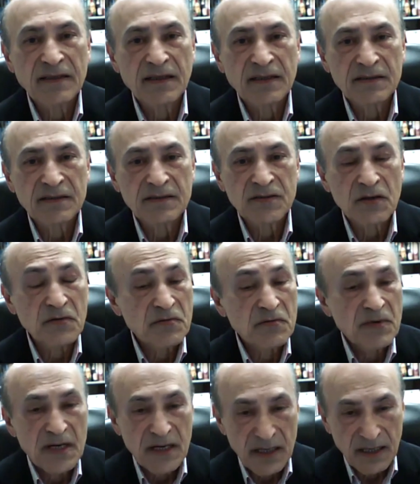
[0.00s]
And so
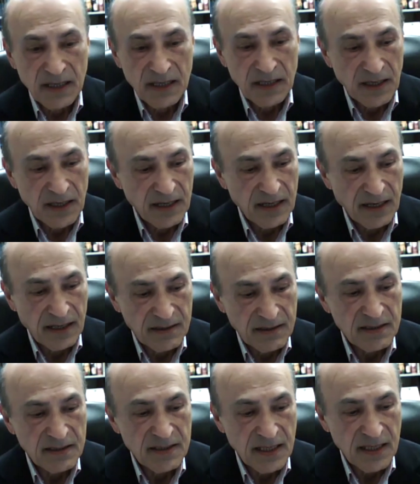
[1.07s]
I
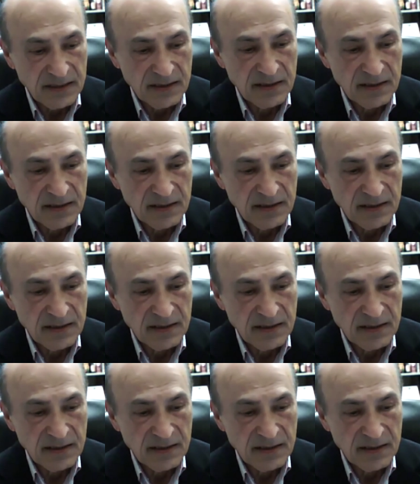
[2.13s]
think that